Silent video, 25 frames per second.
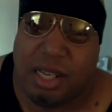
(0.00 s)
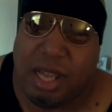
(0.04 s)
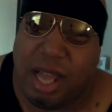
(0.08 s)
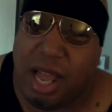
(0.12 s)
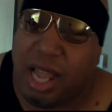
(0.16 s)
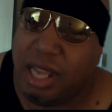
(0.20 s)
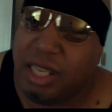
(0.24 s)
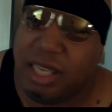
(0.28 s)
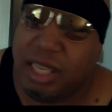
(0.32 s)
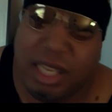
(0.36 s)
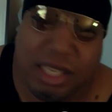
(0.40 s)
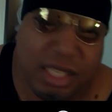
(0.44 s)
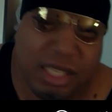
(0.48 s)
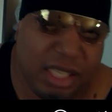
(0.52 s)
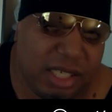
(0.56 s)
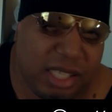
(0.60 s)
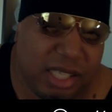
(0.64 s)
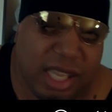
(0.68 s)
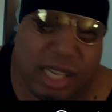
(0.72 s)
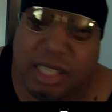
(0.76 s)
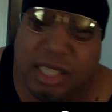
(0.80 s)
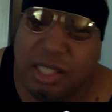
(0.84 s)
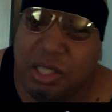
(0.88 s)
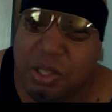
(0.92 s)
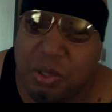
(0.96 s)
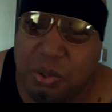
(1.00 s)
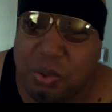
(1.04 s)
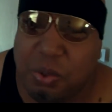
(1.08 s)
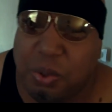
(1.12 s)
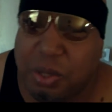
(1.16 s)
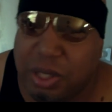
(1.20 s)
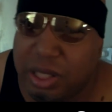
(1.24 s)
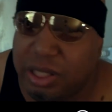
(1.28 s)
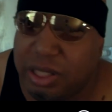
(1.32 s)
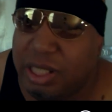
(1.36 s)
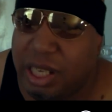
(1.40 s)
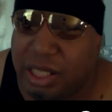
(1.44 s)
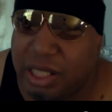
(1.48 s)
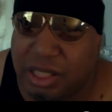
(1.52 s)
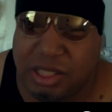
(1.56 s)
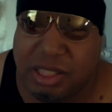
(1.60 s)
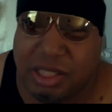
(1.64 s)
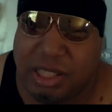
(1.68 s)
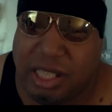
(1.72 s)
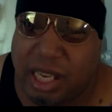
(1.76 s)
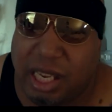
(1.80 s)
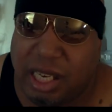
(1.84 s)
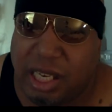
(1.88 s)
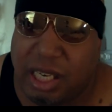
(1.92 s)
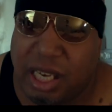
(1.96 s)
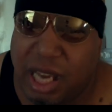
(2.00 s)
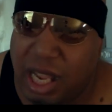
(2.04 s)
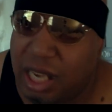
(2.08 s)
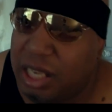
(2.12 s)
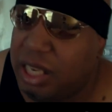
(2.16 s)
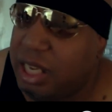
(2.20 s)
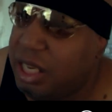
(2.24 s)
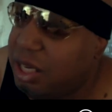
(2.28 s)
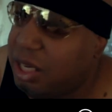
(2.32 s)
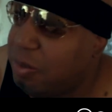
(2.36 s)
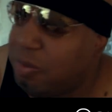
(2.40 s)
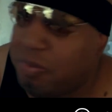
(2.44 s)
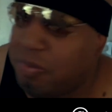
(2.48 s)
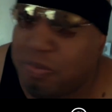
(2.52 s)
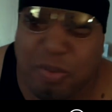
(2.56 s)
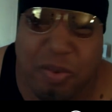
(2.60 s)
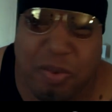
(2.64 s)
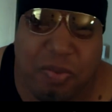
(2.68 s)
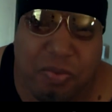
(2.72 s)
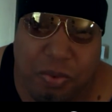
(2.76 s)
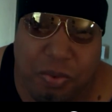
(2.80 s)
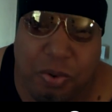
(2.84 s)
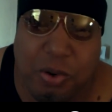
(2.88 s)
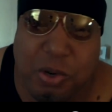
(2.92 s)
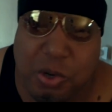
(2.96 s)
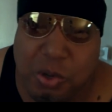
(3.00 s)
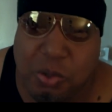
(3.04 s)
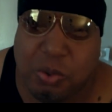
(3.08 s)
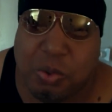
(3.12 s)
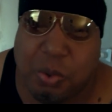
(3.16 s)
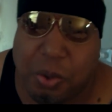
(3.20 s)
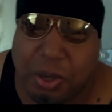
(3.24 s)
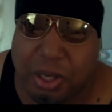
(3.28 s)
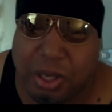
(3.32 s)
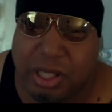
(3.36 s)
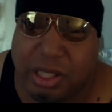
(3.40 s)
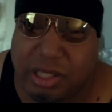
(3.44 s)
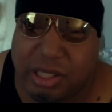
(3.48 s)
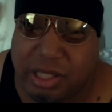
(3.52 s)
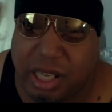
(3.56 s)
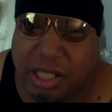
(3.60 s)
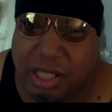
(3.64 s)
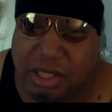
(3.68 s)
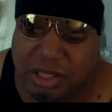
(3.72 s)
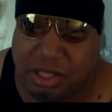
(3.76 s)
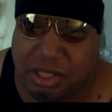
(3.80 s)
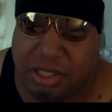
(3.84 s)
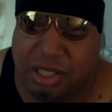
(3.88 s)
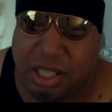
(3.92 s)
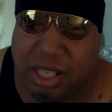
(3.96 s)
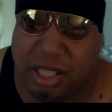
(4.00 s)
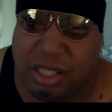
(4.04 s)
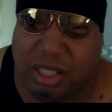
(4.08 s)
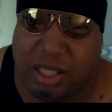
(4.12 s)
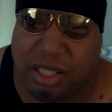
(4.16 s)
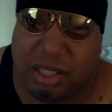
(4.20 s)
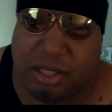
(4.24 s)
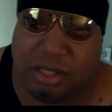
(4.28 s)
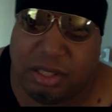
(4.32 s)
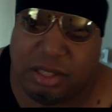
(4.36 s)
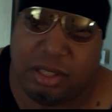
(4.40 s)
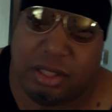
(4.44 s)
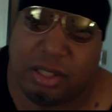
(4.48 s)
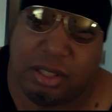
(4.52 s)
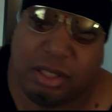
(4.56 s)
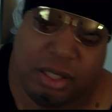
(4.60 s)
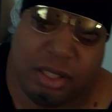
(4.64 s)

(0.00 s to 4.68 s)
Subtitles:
I get this like news organizations get it. And I get it before news organizations get this.